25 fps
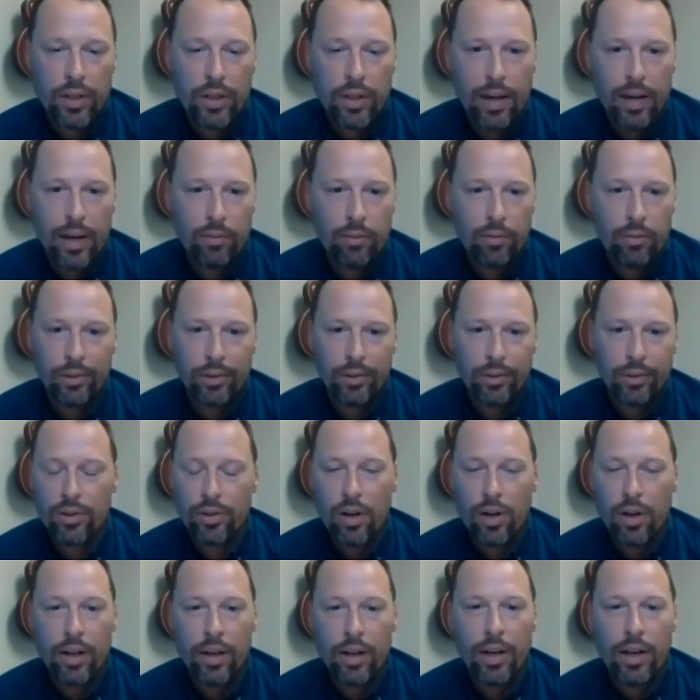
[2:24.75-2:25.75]
I
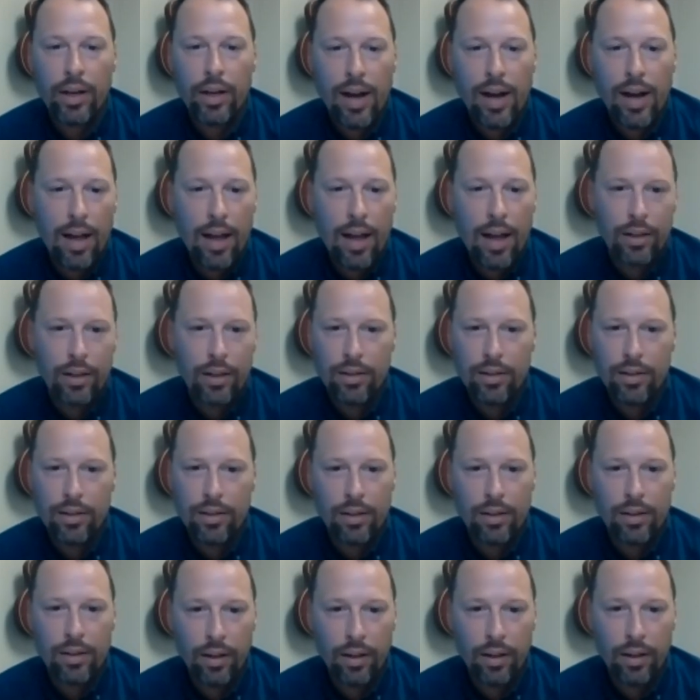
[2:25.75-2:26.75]
started in college as
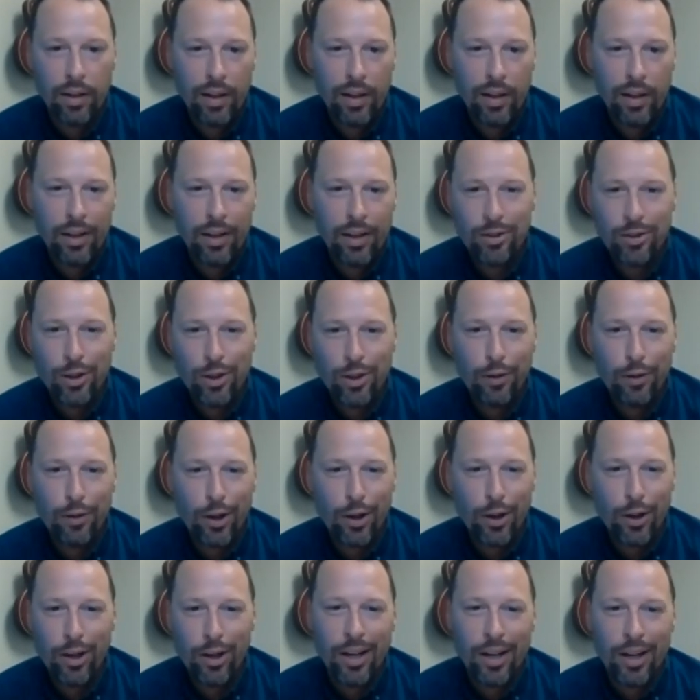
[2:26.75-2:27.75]
a
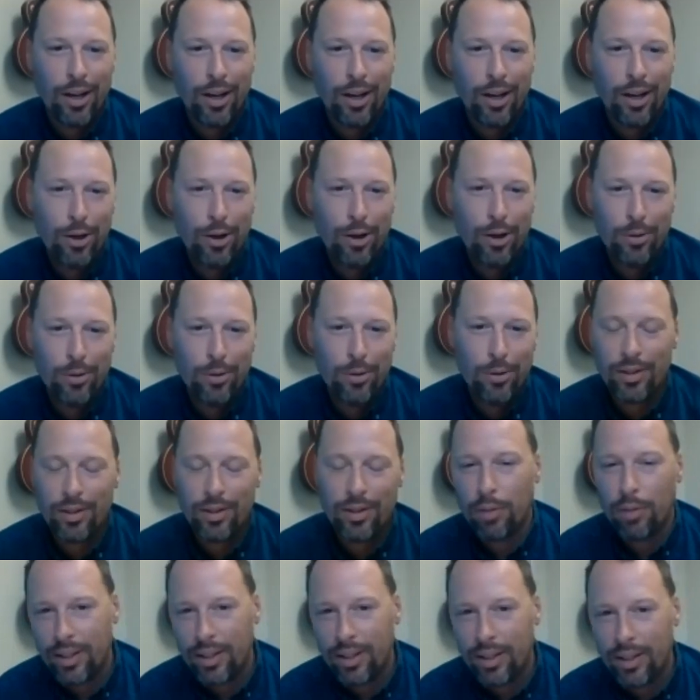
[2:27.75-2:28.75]
server and a host and
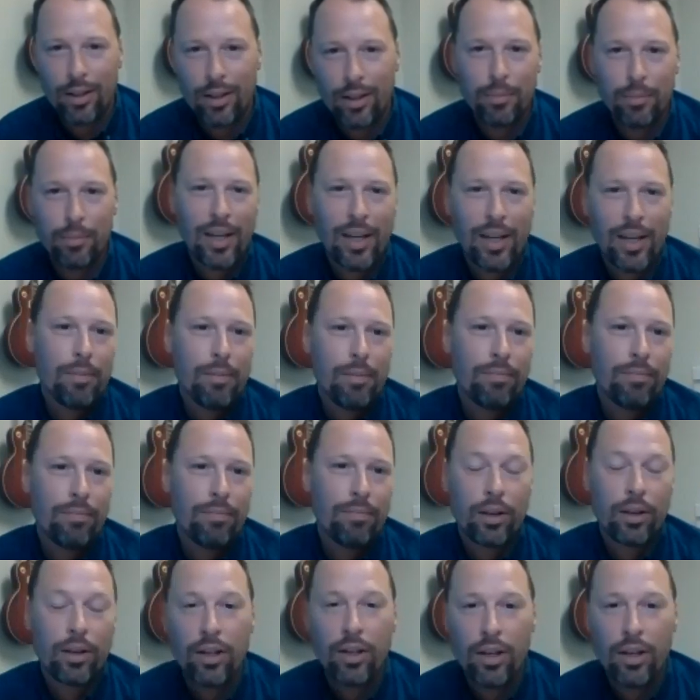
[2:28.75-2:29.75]
bartender and became
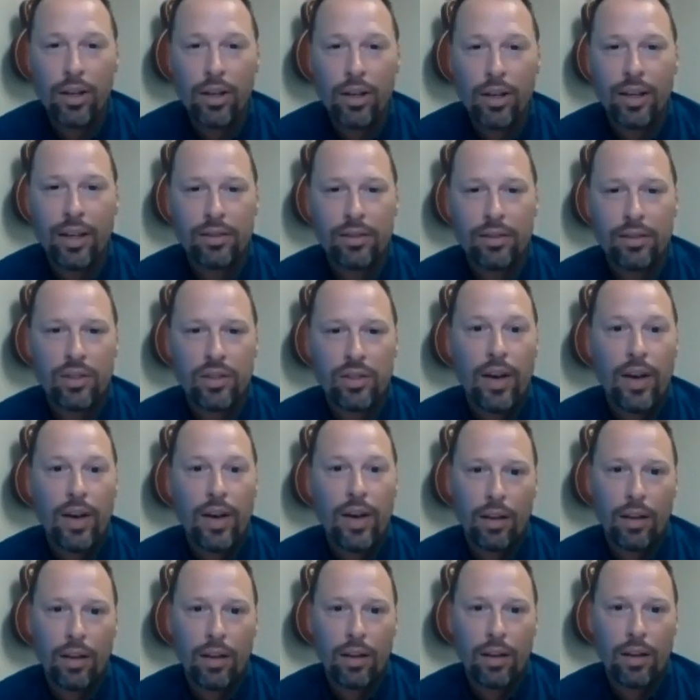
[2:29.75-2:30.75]
a cook and just fell
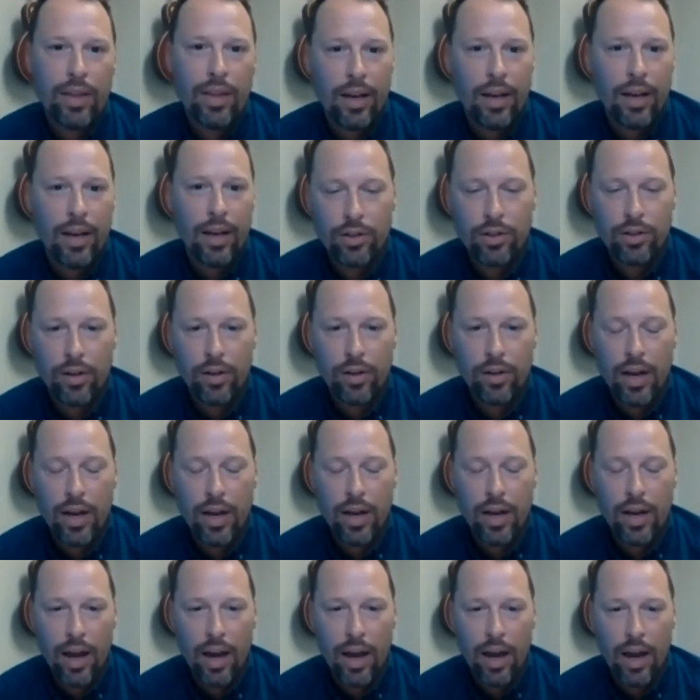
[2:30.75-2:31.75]
in love with that
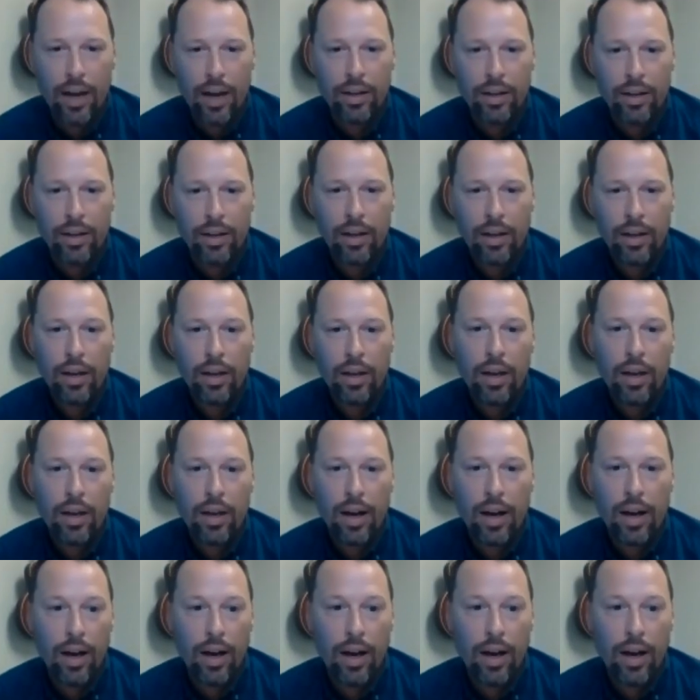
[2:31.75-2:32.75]
industry and
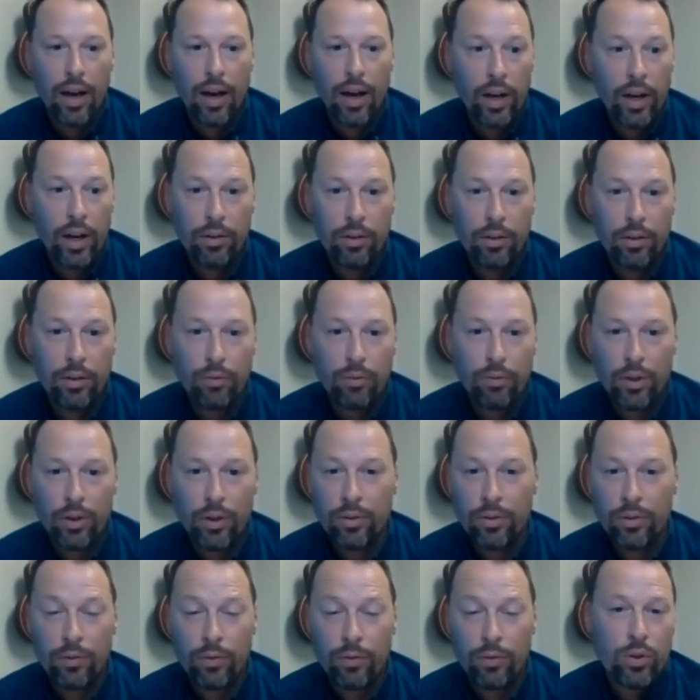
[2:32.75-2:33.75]
went into
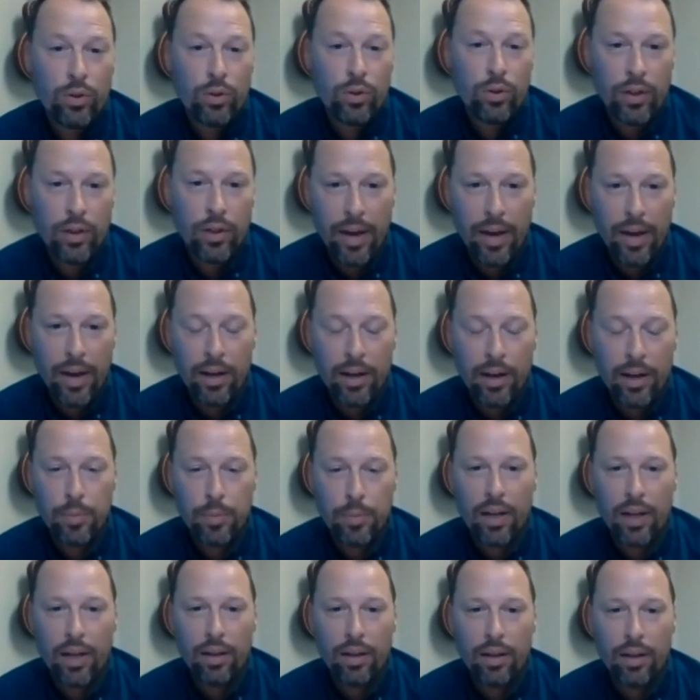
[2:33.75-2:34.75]
food service
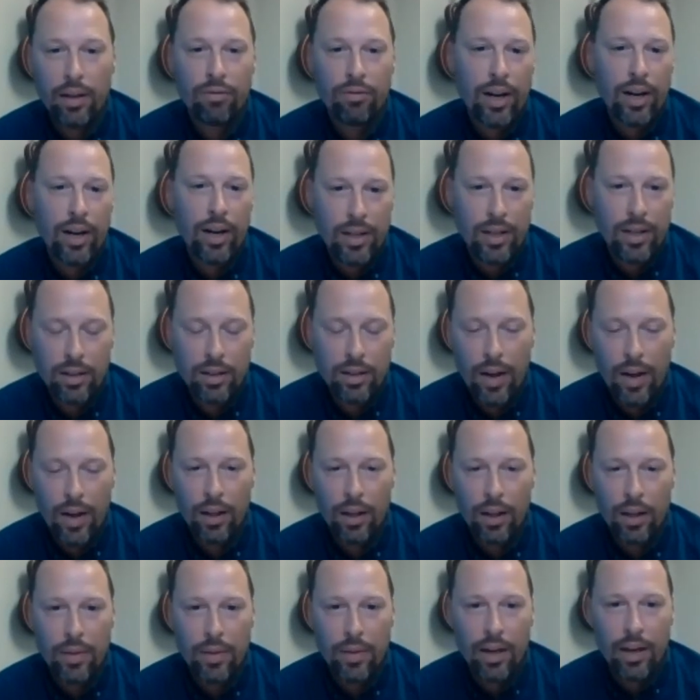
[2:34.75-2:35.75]
management and franchise
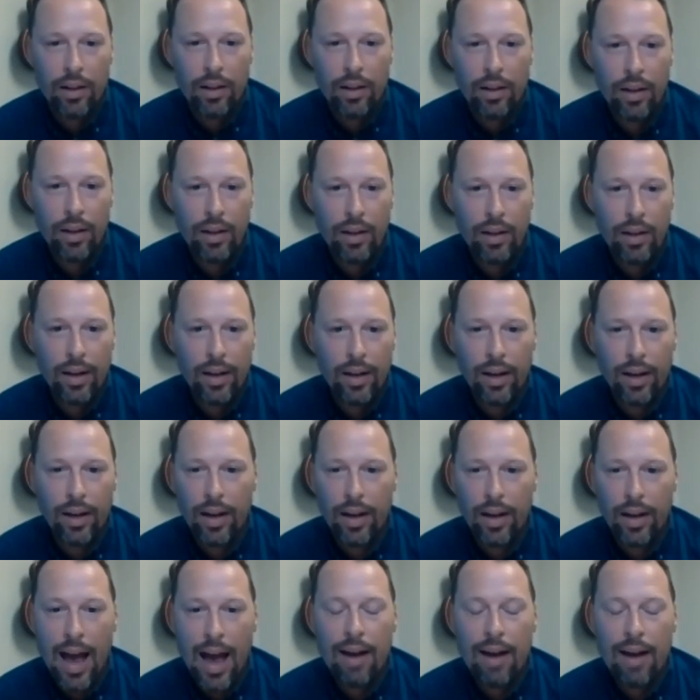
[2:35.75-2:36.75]
development
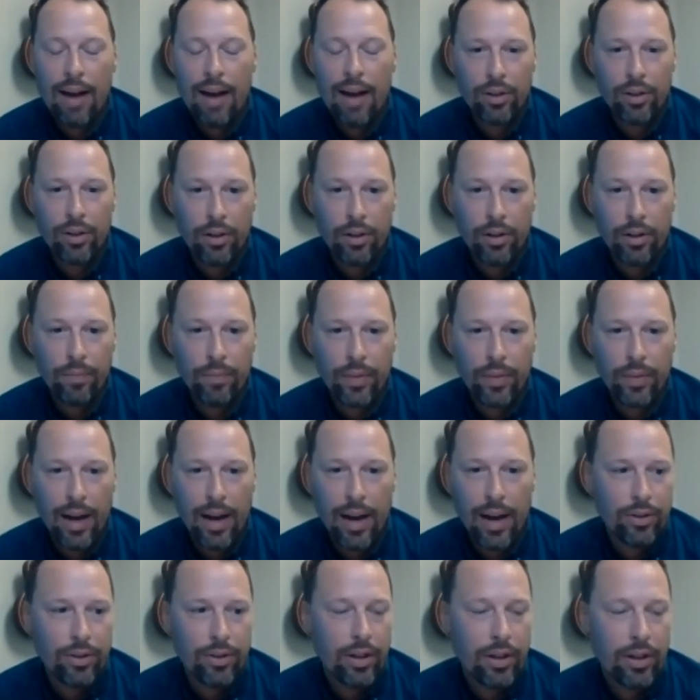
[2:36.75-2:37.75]
after
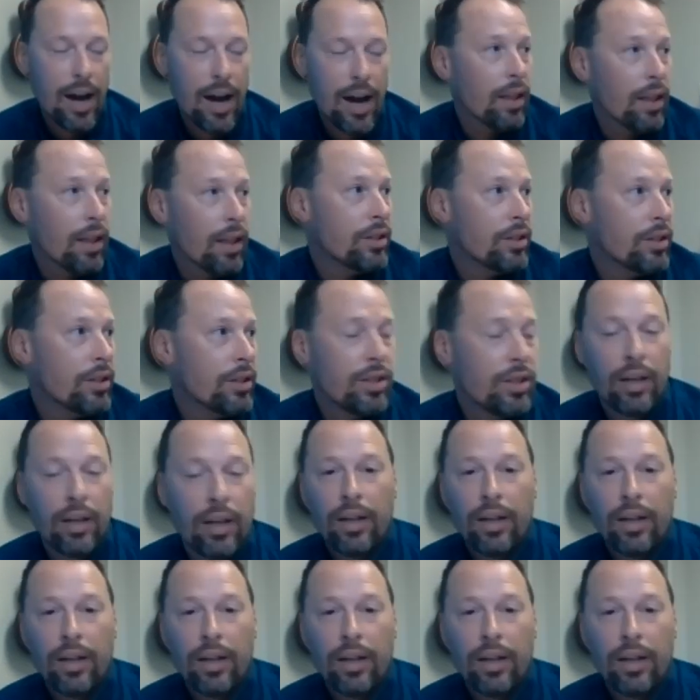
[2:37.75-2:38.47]
college.